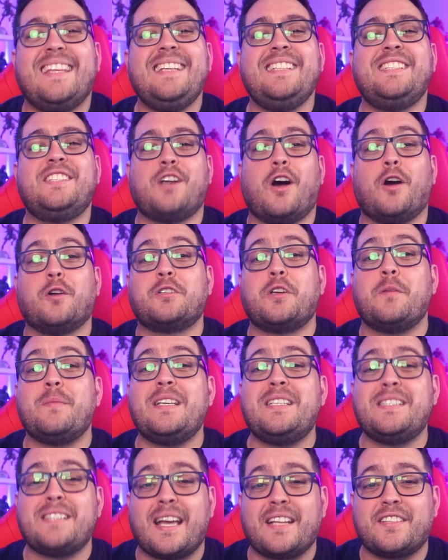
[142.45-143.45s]
dials can be
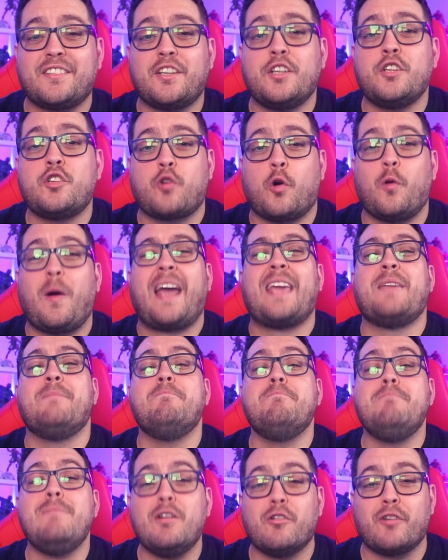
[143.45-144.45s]
set to control a
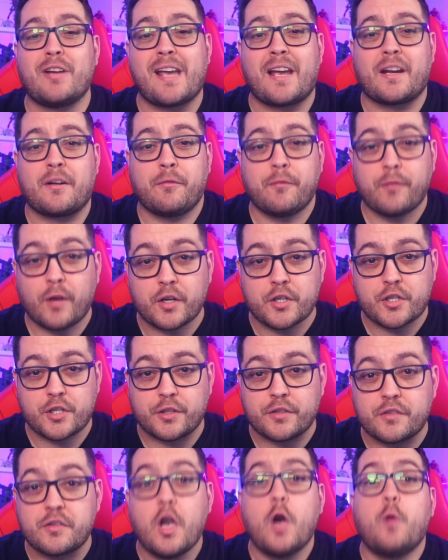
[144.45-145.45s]
myriad of functions,